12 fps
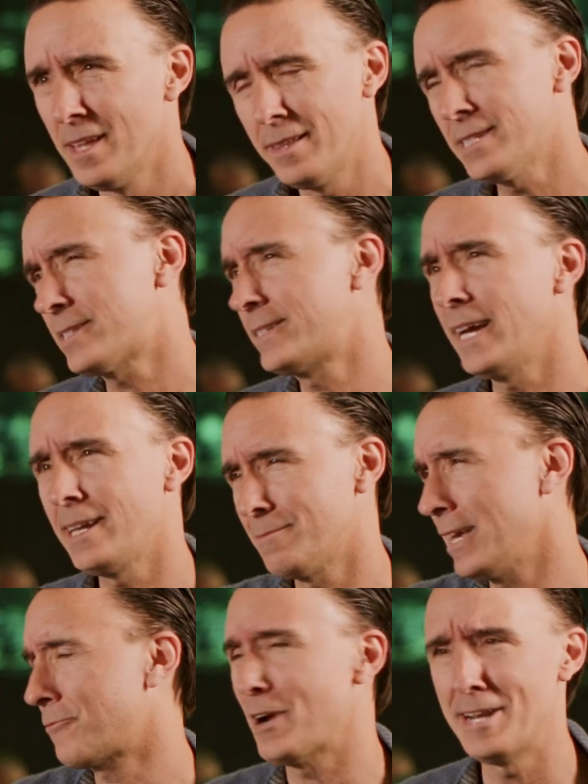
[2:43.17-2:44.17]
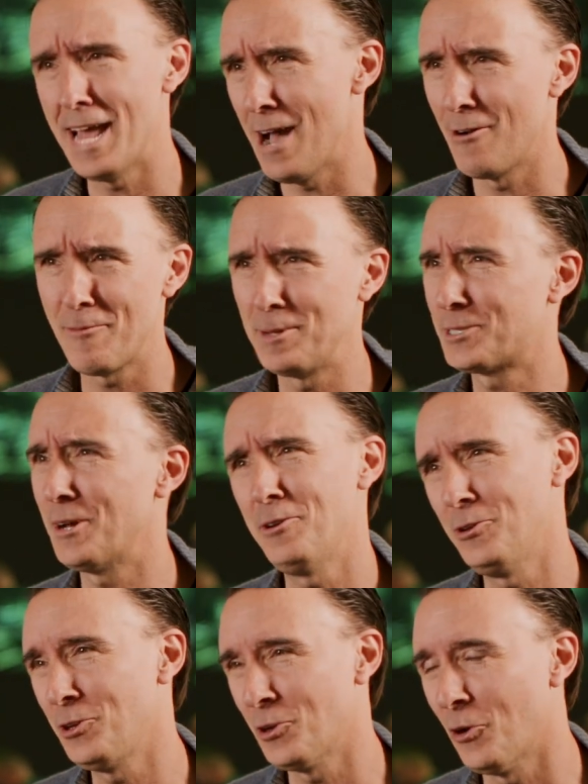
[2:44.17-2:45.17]
This state, like right now, everybody's
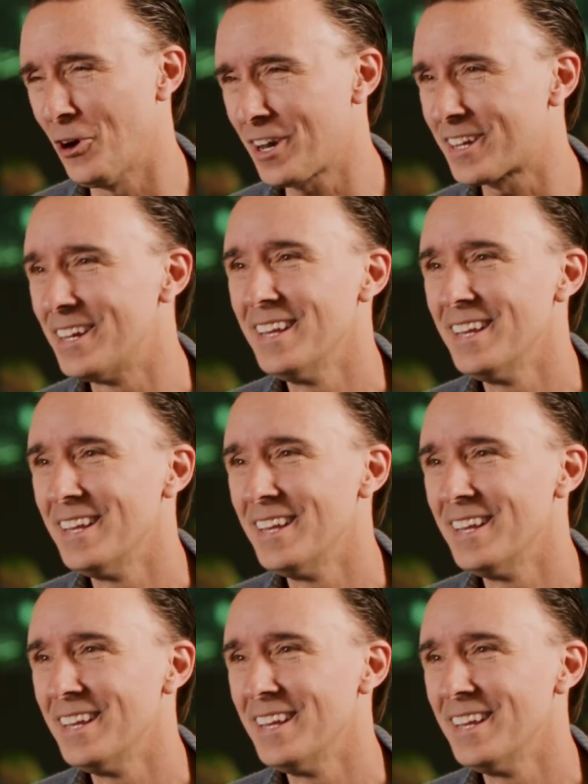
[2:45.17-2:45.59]
talking New York,